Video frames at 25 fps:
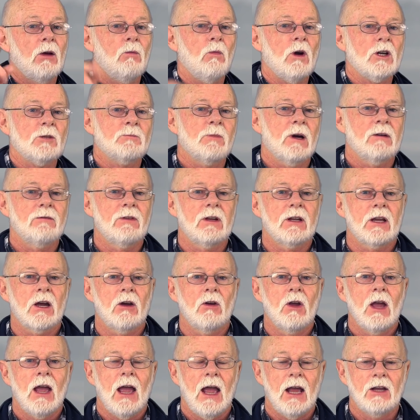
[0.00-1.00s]
Watch my
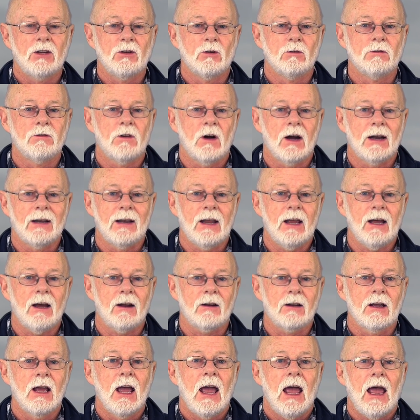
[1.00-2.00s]
video and you'll find
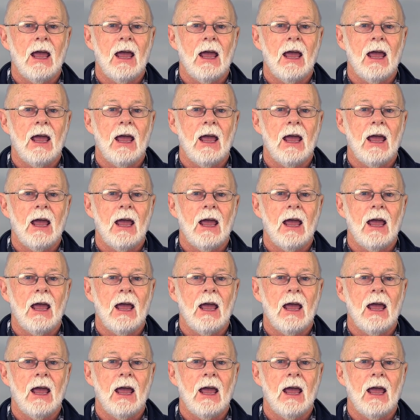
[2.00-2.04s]
out.